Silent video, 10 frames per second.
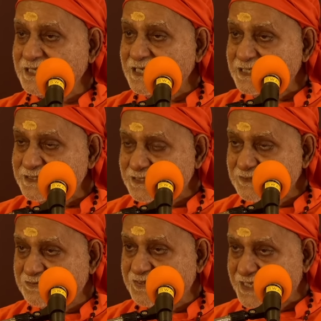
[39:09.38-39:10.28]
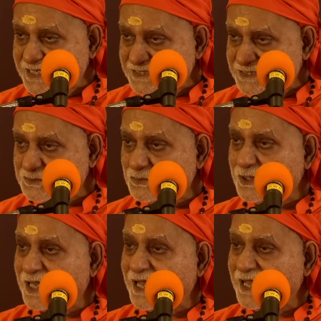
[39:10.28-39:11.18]
is feeling the
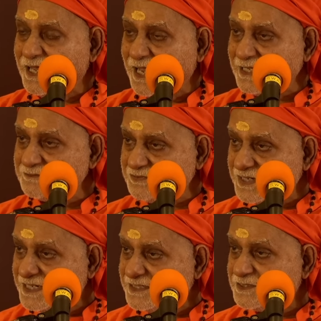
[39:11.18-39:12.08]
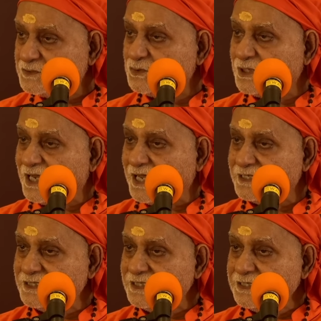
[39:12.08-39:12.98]
sukha and feeling the dukkha.